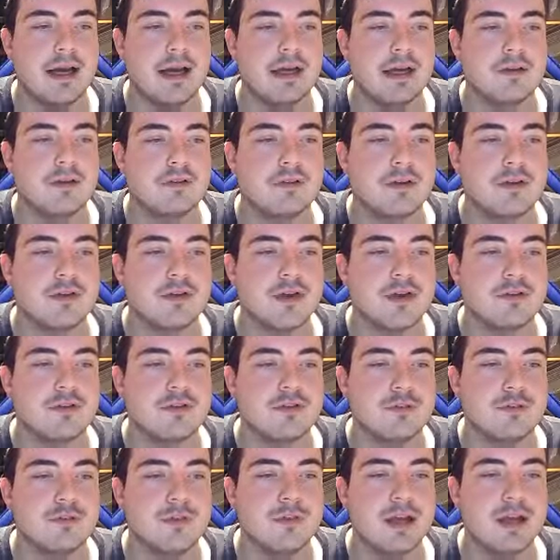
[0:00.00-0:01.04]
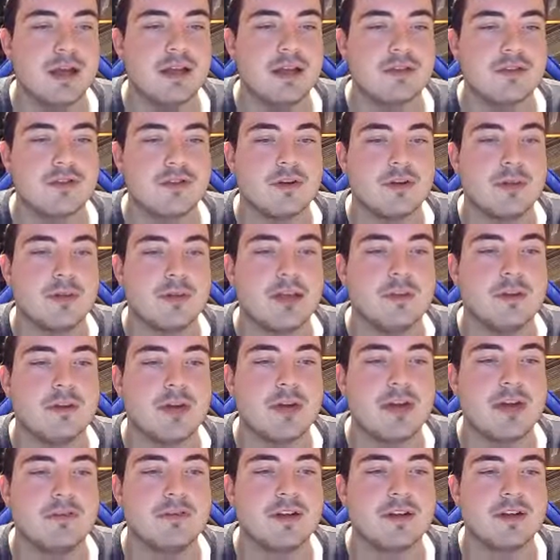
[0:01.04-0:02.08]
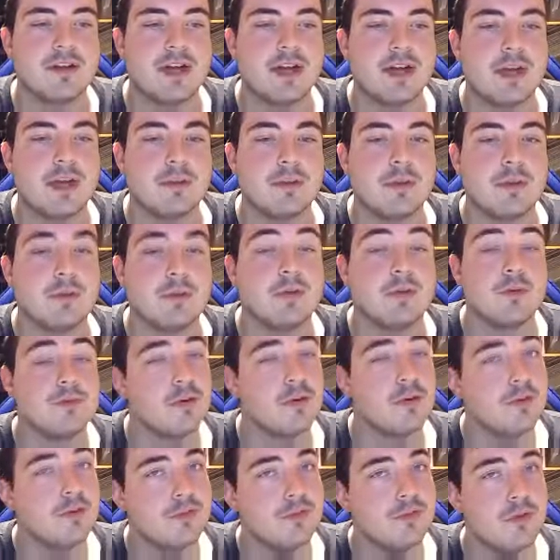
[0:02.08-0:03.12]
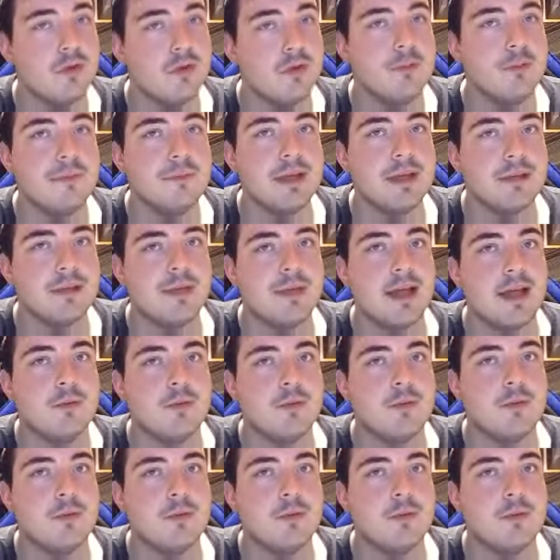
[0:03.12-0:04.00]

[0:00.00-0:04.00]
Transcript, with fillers: is the question. Well, it's going to be the Bradford game, and we've got form beating them.